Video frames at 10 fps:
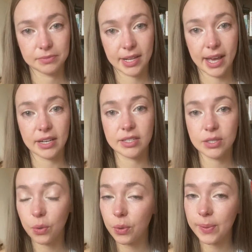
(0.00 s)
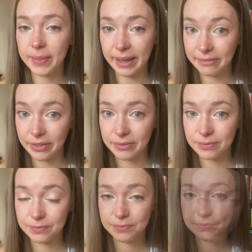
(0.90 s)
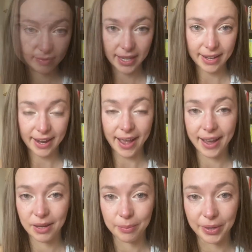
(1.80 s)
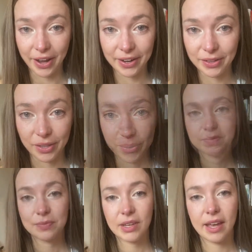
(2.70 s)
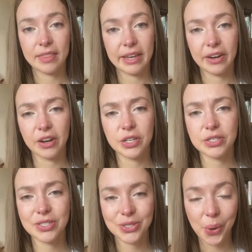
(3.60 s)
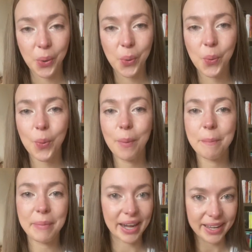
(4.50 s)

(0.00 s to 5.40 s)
at a soul level, and I'm not alone. And there are so many